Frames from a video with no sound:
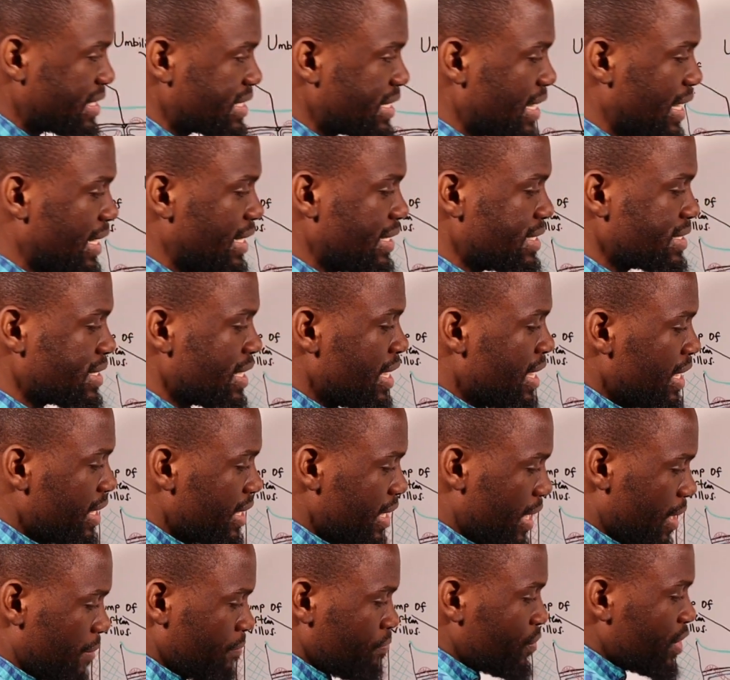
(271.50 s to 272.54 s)
basalis.
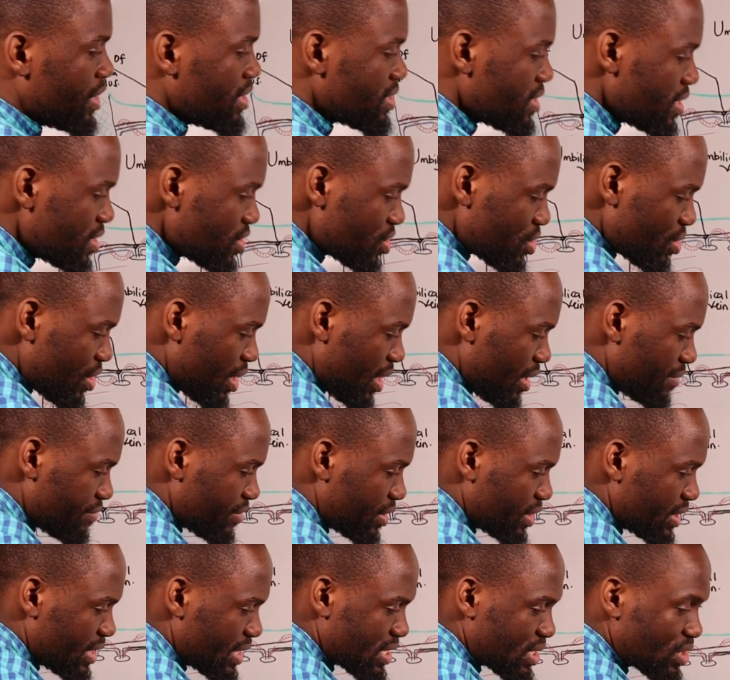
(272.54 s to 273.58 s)
Now, since you have
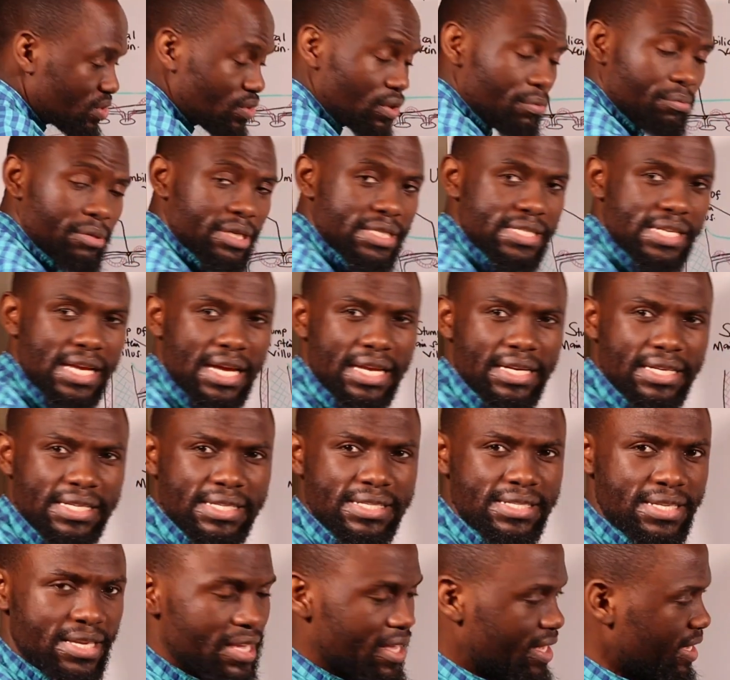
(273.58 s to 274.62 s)
your decidua
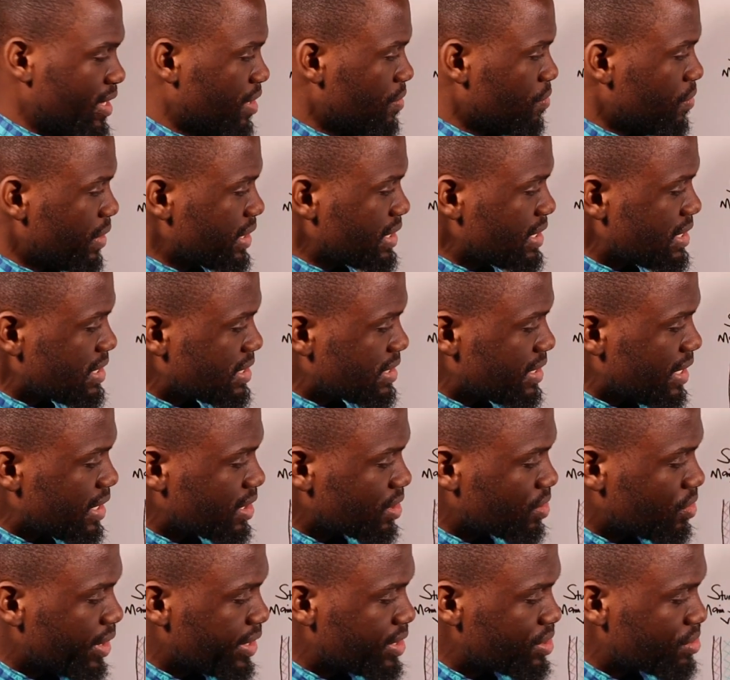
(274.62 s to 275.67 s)
basalis here, what is
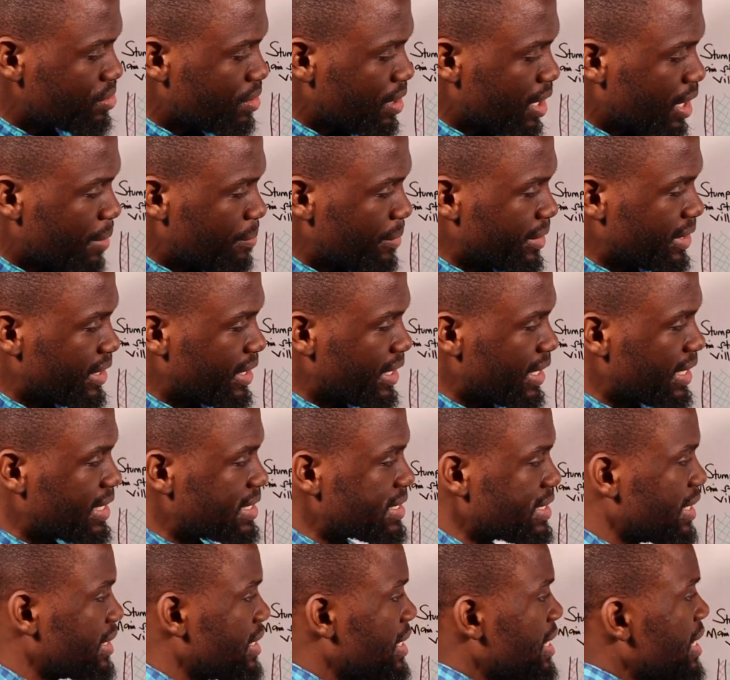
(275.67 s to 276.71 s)
then going to happen
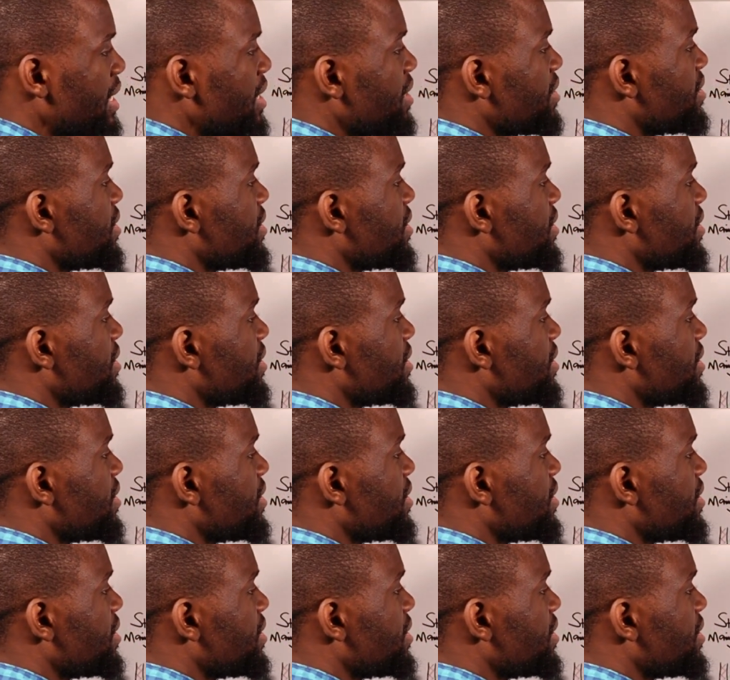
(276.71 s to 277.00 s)
is that